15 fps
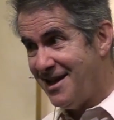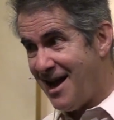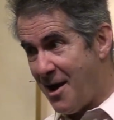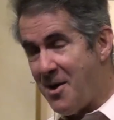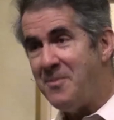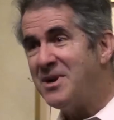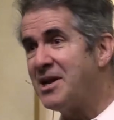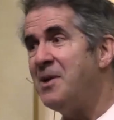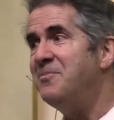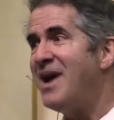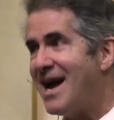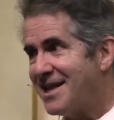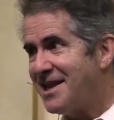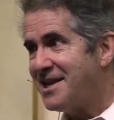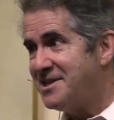All right, I'm going to come
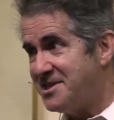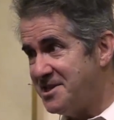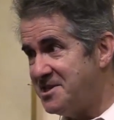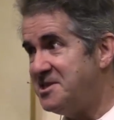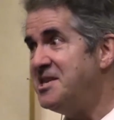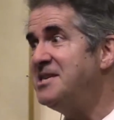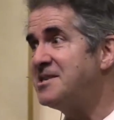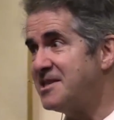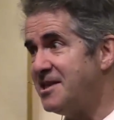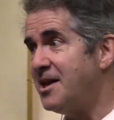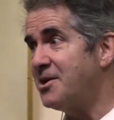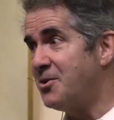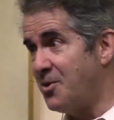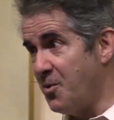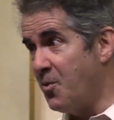back like as a sea
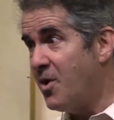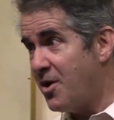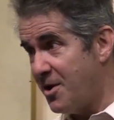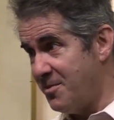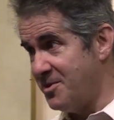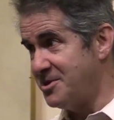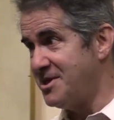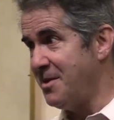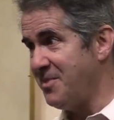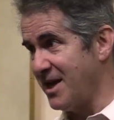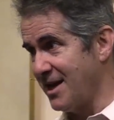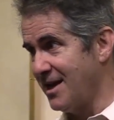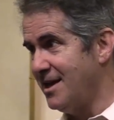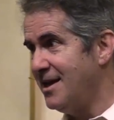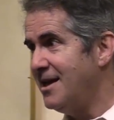slug or a worm or
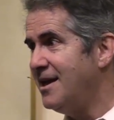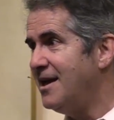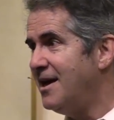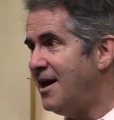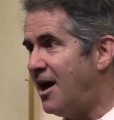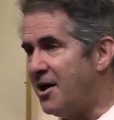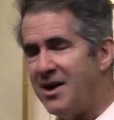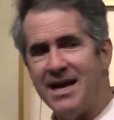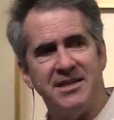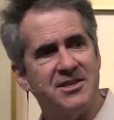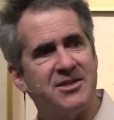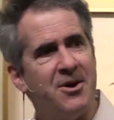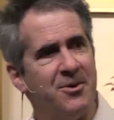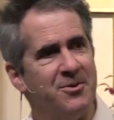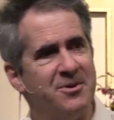something. All right,
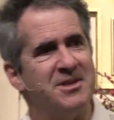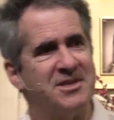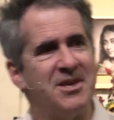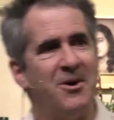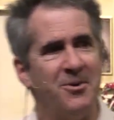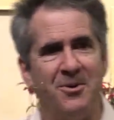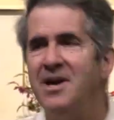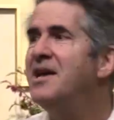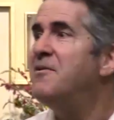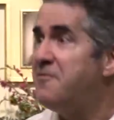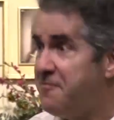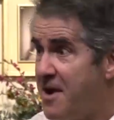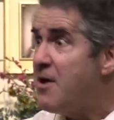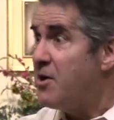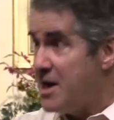so
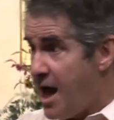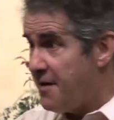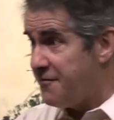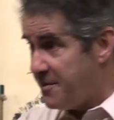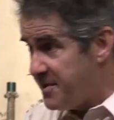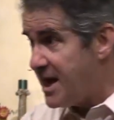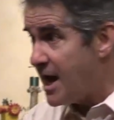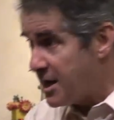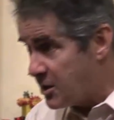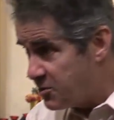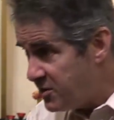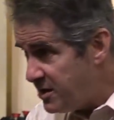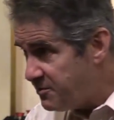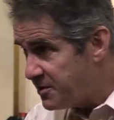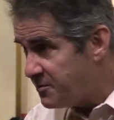fair enough. I
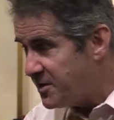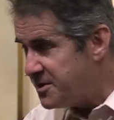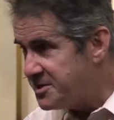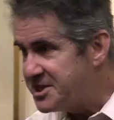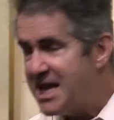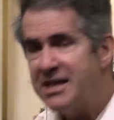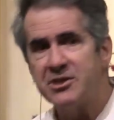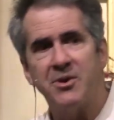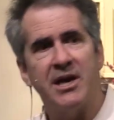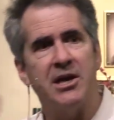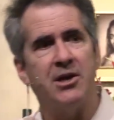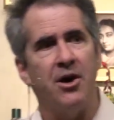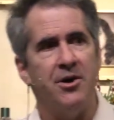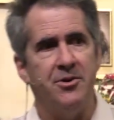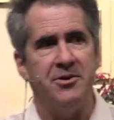agree with what you're saying, so I
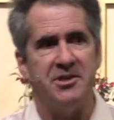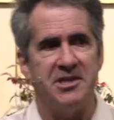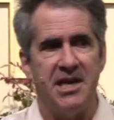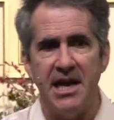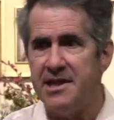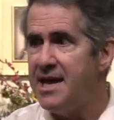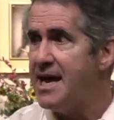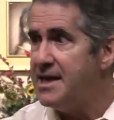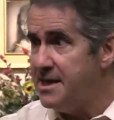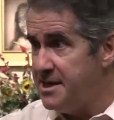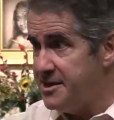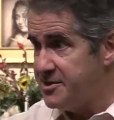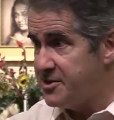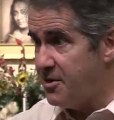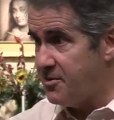could understand that in
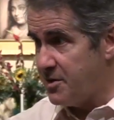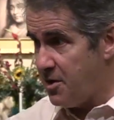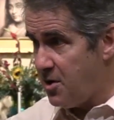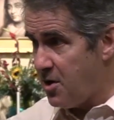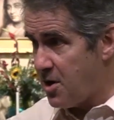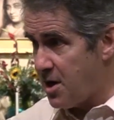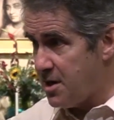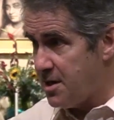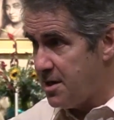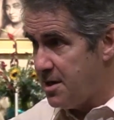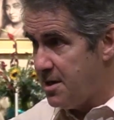his own heart.